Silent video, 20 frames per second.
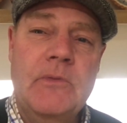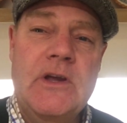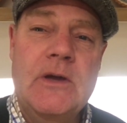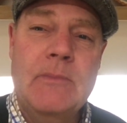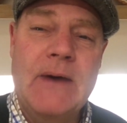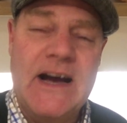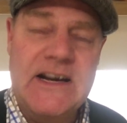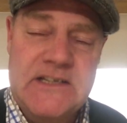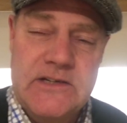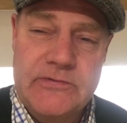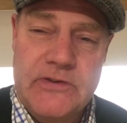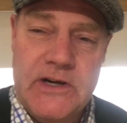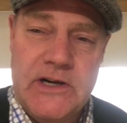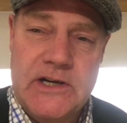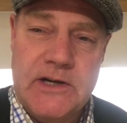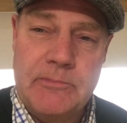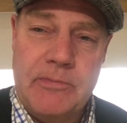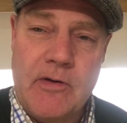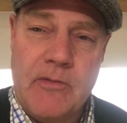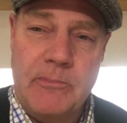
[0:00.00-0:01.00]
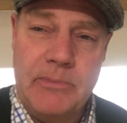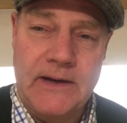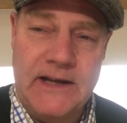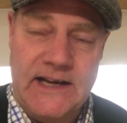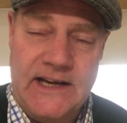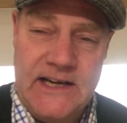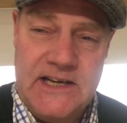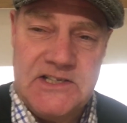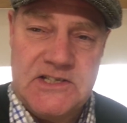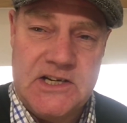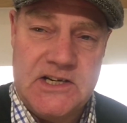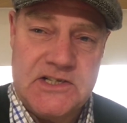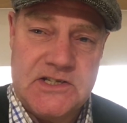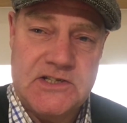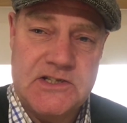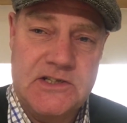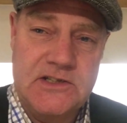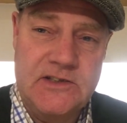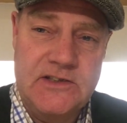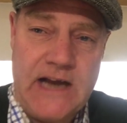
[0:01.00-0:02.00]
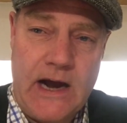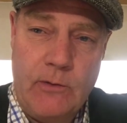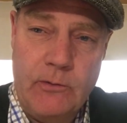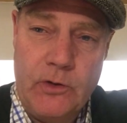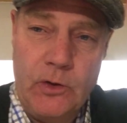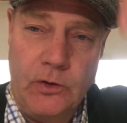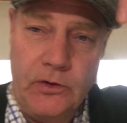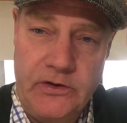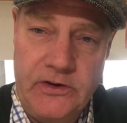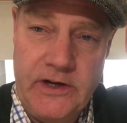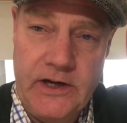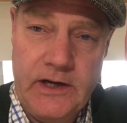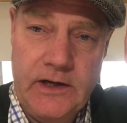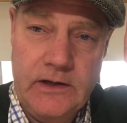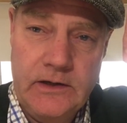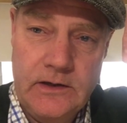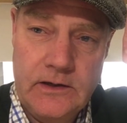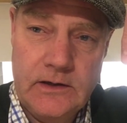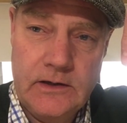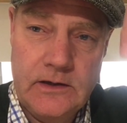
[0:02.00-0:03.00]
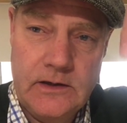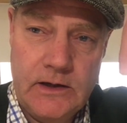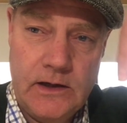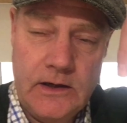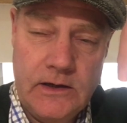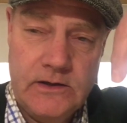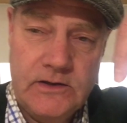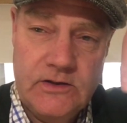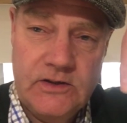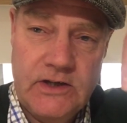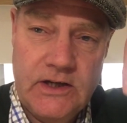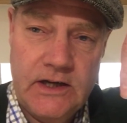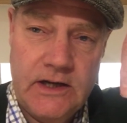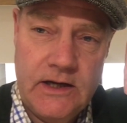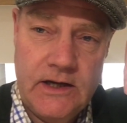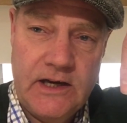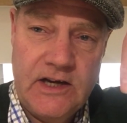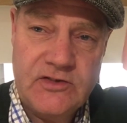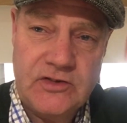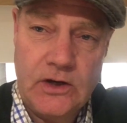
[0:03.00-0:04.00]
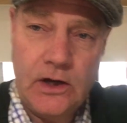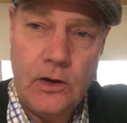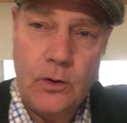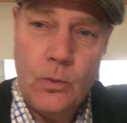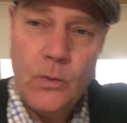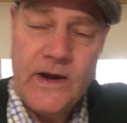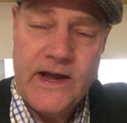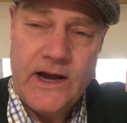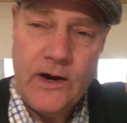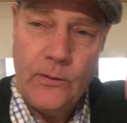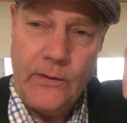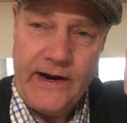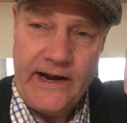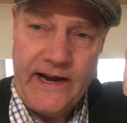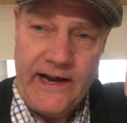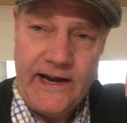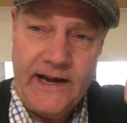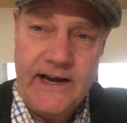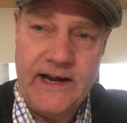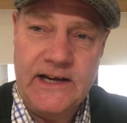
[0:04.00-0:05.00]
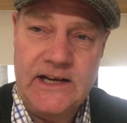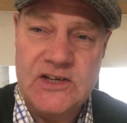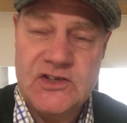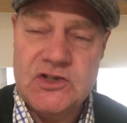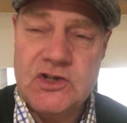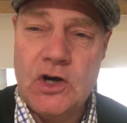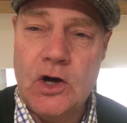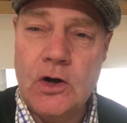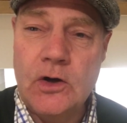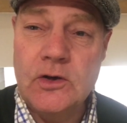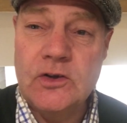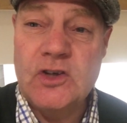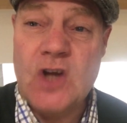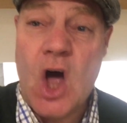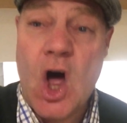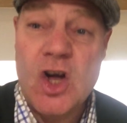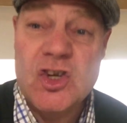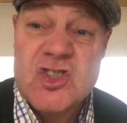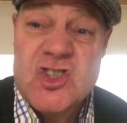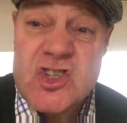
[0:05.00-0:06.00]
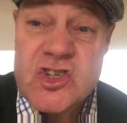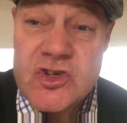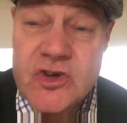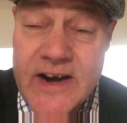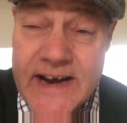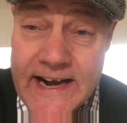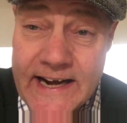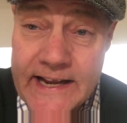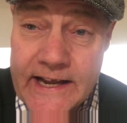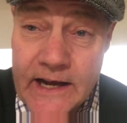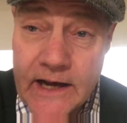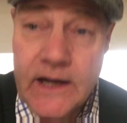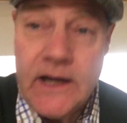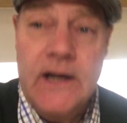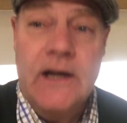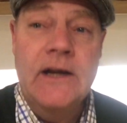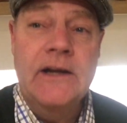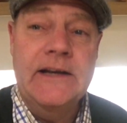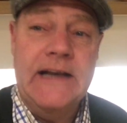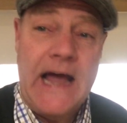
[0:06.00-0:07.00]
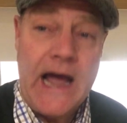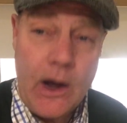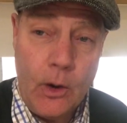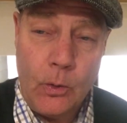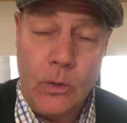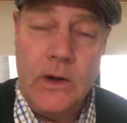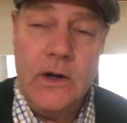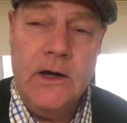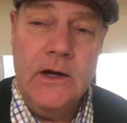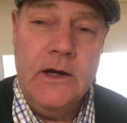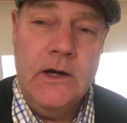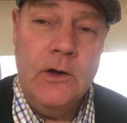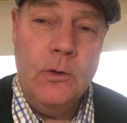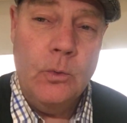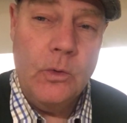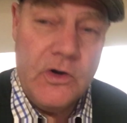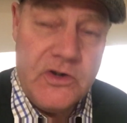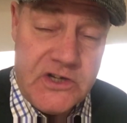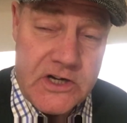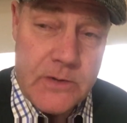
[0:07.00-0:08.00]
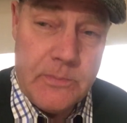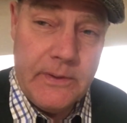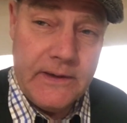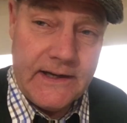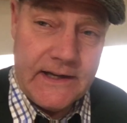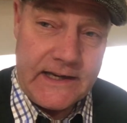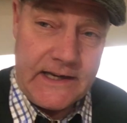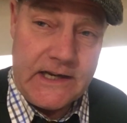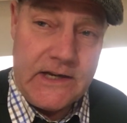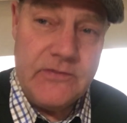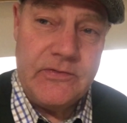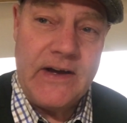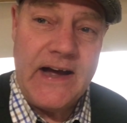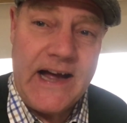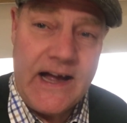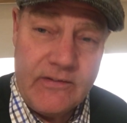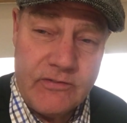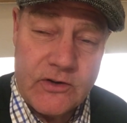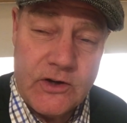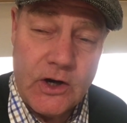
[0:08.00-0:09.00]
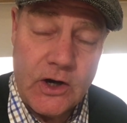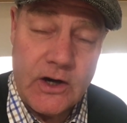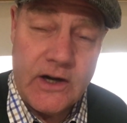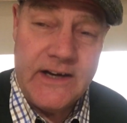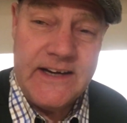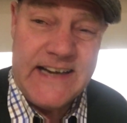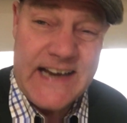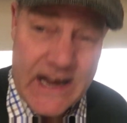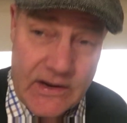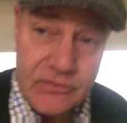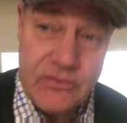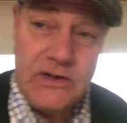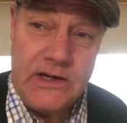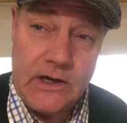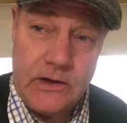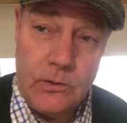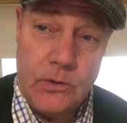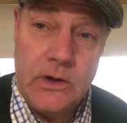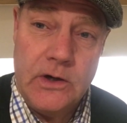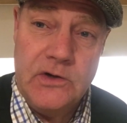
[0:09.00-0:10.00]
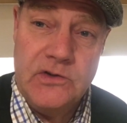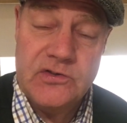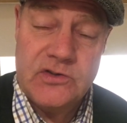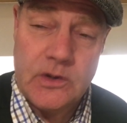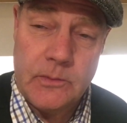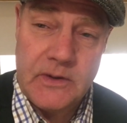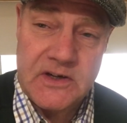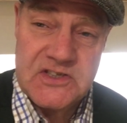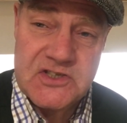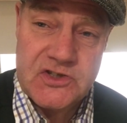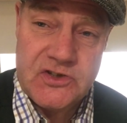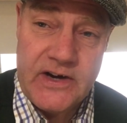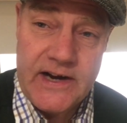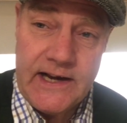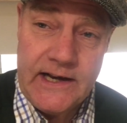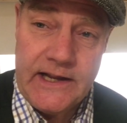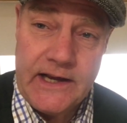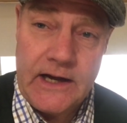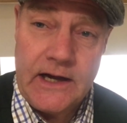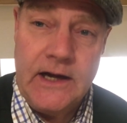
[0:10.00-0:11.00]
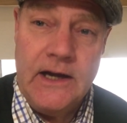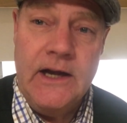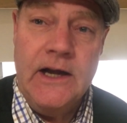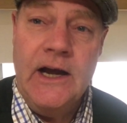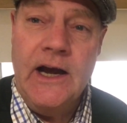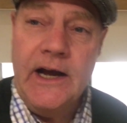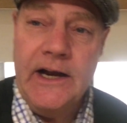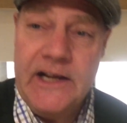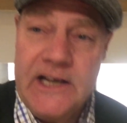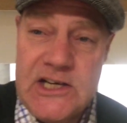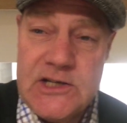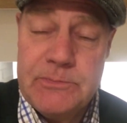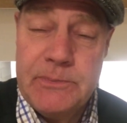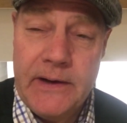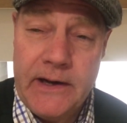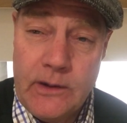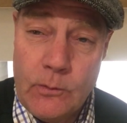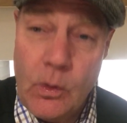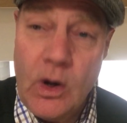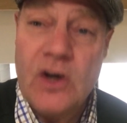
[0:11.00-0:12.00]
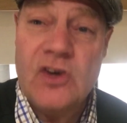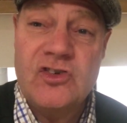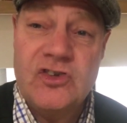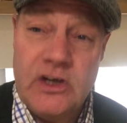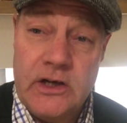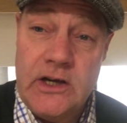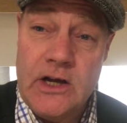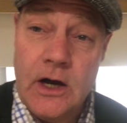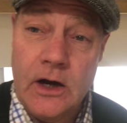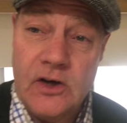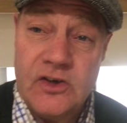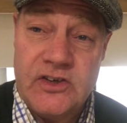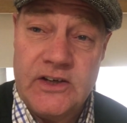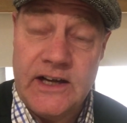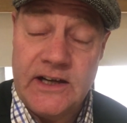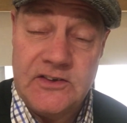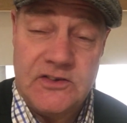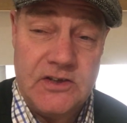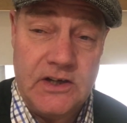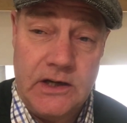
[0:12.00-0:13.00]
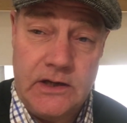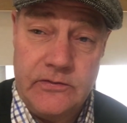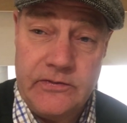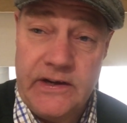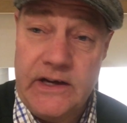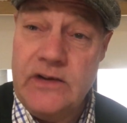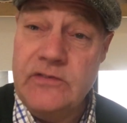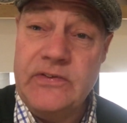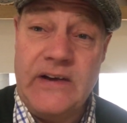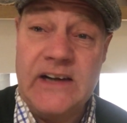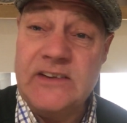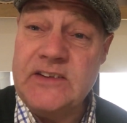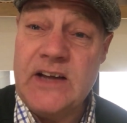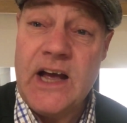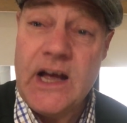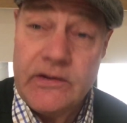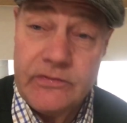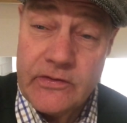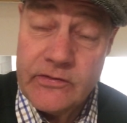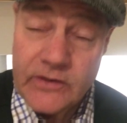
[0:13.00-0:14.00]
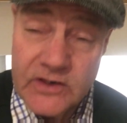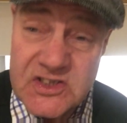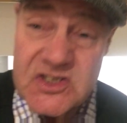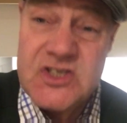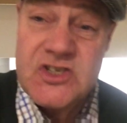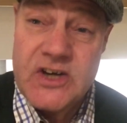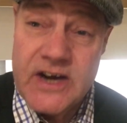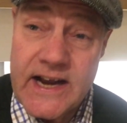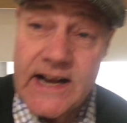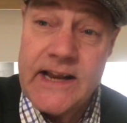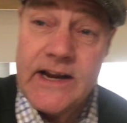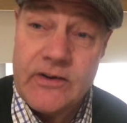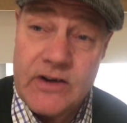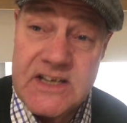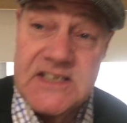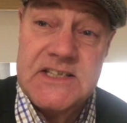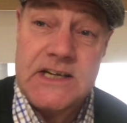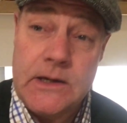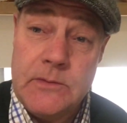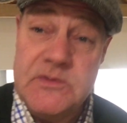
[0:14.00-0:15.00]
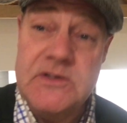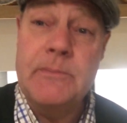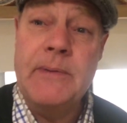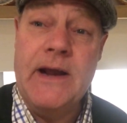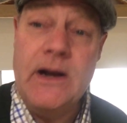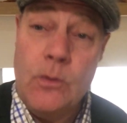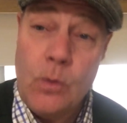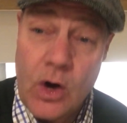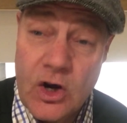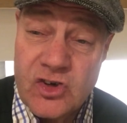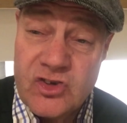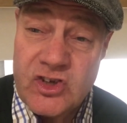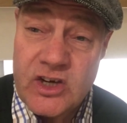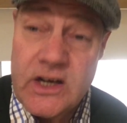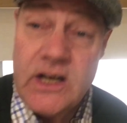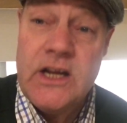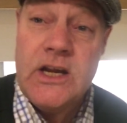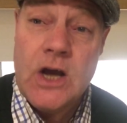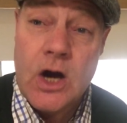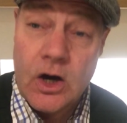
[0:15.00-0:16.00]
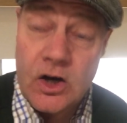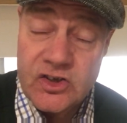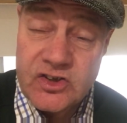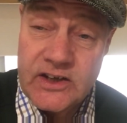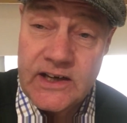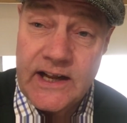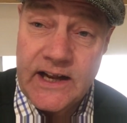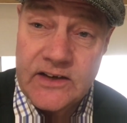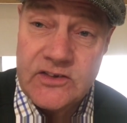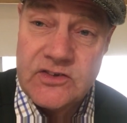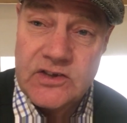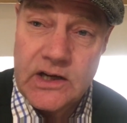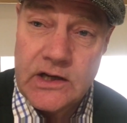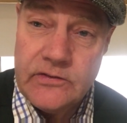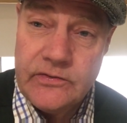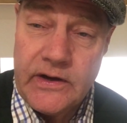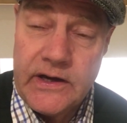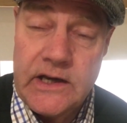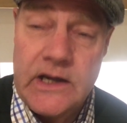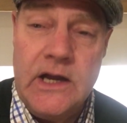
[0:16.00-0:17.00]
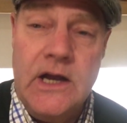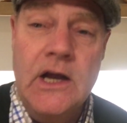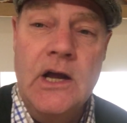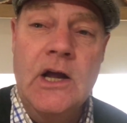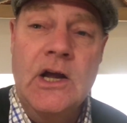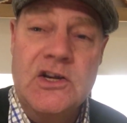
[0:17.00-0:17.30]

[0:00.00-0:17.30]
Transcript: You might have heard of a place, it's down under, and it's a long way away, and it's called Australia. Now, would you believe I've got a nephew who's from Australia, and he's been watching Yorkshire Lad TV. In fact, half of Australia, it seems, have been watching Yorkshire Lad TV.